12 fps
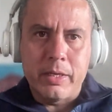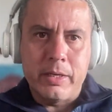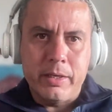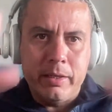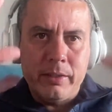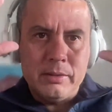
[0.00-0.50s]

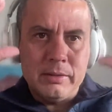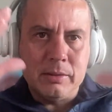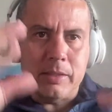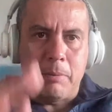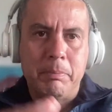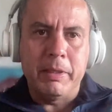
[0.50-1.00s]
and
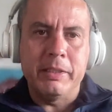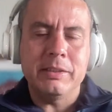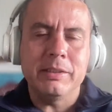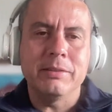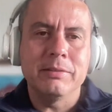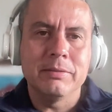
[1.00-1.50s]
stop
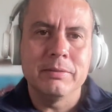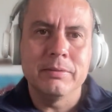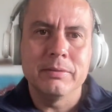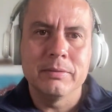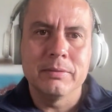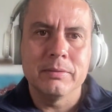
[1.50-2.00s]
planting.
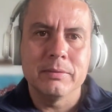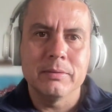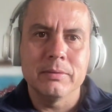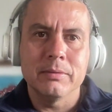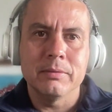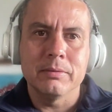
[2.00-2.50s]

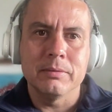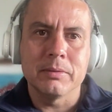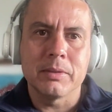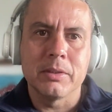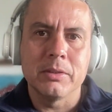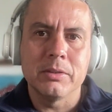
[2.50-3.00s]

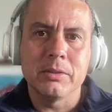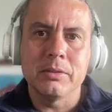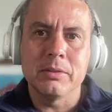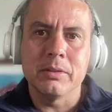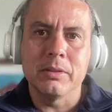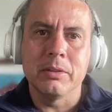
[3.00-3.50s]

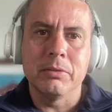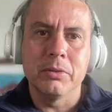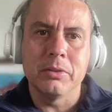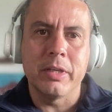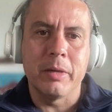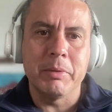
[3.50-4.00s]
Because if
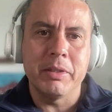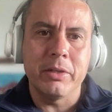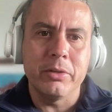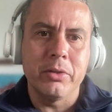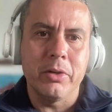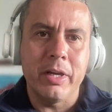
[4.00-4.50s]
you tell me
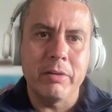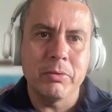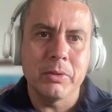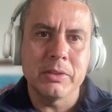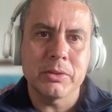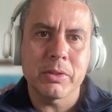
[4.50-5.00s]
that you don't
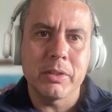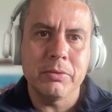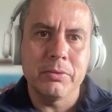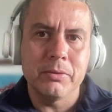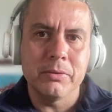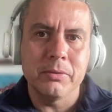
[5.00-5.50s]
have 1
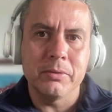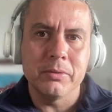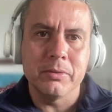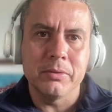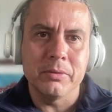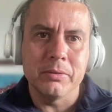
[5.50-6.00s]
square
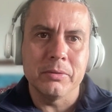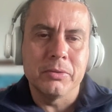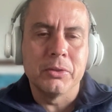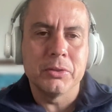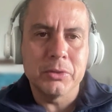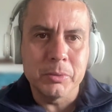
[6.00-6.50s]

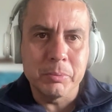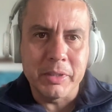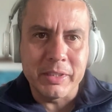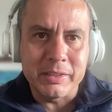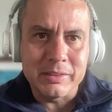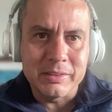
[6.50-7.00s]
foot to
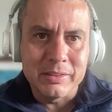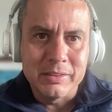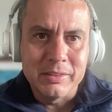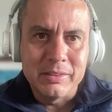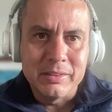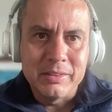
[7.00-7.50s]
plant,
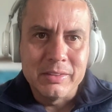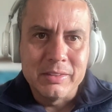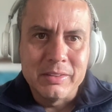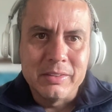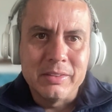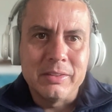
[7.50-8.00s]

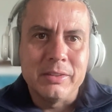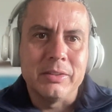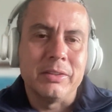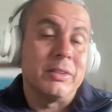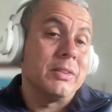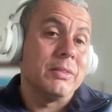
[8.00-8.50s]

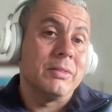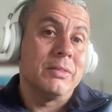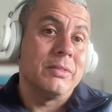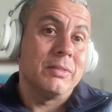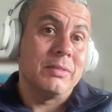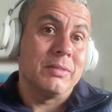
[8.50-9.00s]

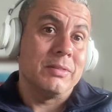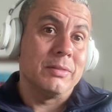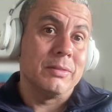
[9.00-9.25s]
and